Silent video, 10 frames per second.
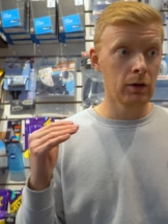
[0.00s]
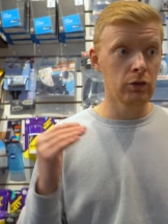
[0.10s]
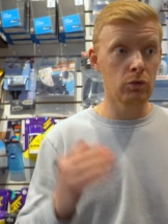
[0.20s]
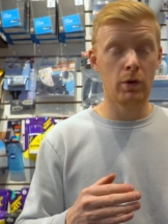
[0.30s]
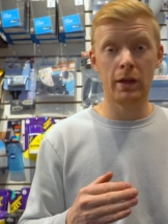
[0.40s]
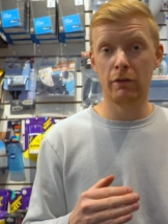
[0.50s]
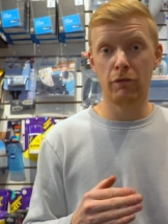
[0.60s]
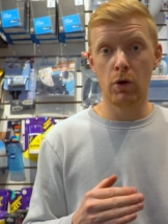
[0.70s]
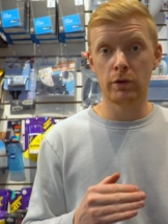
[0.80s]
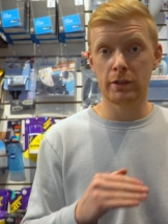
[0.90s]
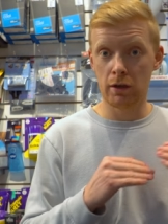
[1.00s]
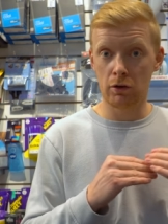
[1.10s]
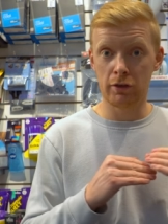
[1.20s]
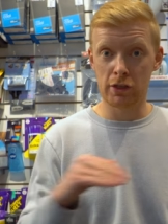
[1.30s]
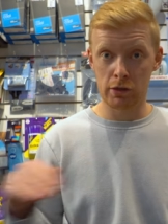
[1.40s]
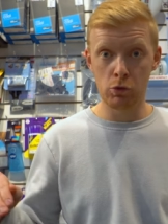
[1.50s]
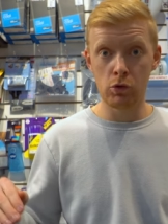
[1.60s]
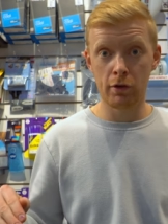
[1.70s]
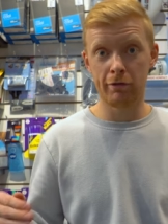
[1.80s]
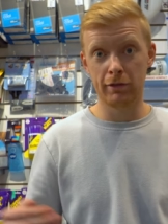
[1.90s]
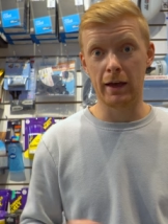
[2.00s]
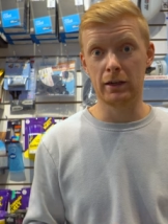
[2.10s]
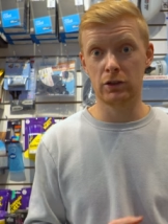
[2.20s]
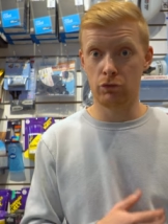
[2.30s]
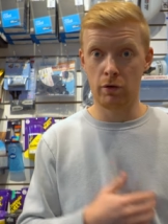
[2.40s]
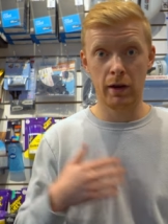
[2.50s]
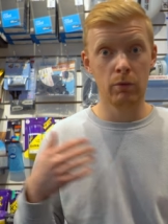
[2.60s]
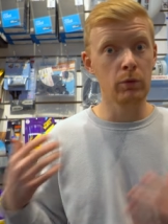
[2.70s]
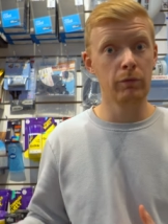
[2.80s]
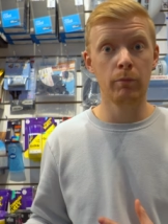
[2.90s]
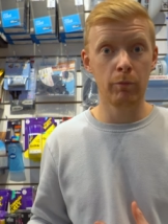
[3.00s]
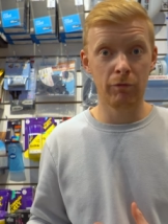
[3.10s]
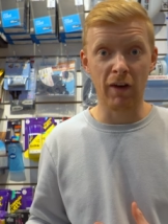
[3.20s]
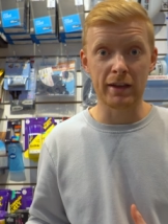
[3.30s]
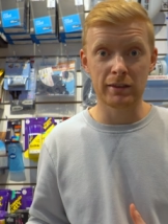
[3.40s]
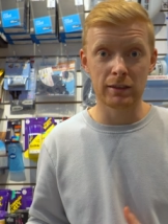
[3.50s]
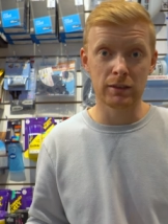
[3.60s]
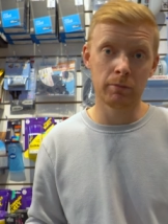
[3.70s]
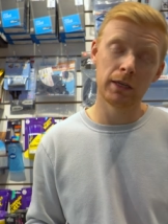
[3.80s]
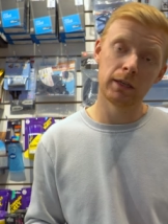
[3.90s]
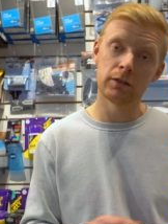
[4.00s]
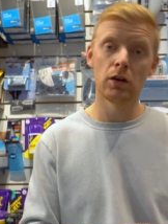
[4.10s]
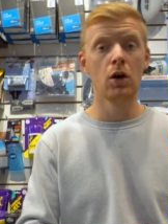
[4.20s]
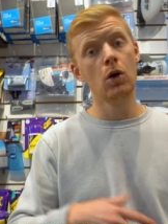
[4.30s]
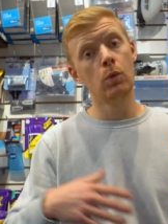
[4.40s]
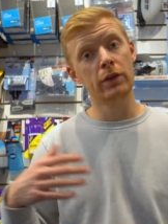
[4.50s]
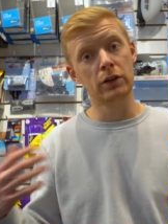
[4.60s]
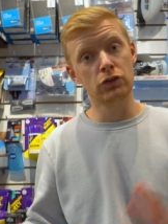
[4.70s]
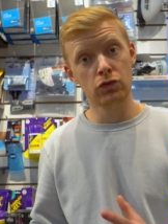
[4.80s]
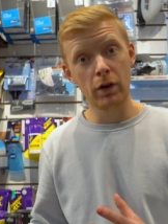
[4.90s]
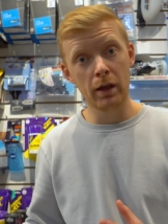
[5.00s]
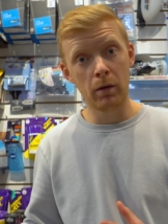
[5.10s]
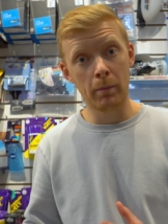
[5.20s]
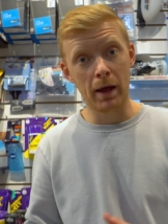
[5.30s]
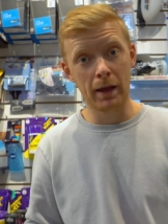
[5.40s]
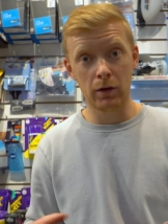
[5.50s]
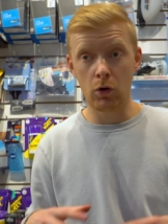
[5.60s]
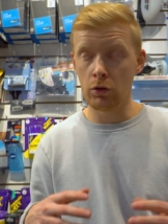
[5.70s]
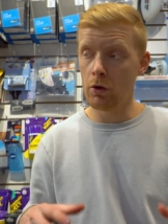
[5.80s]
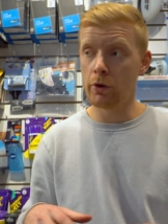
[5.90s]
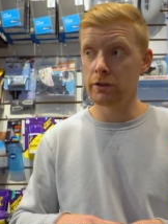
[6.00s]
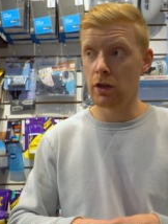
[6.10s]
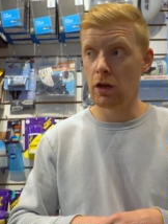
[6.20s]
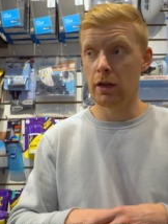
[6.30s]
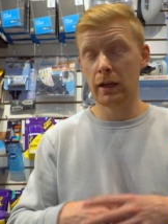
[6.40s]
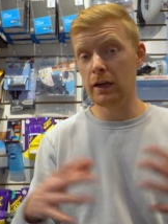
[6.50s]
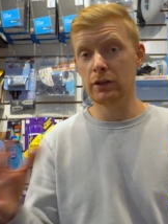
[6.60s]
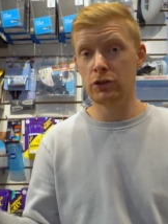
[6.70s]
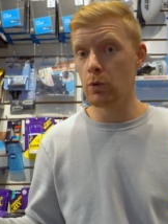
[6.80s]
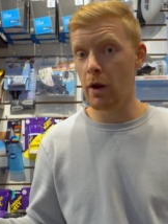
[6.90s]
you're really focusing on the smoother, flatter terrain with faster speeds, with a trail bike, although it's a kind of do